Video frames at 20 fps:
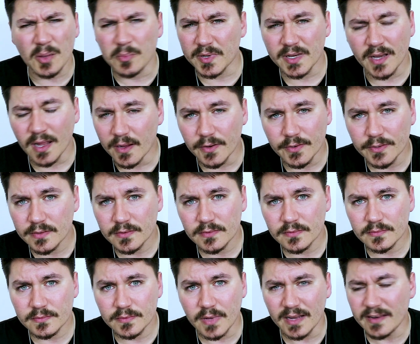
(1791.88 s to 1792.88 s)
But no,
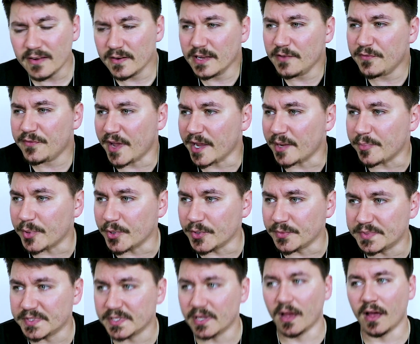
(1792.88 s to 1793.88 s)
I don't need fake
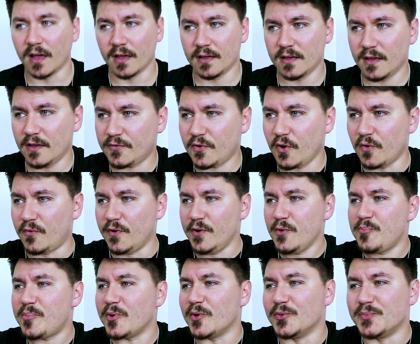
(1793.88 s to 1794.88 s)
boobs. I've got real
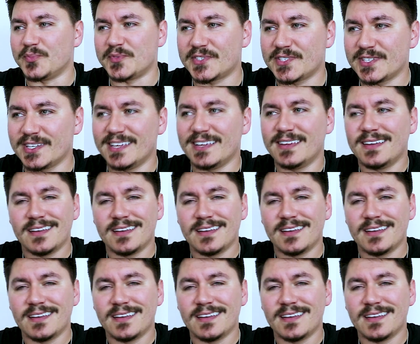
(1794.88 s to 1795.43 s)
boobs.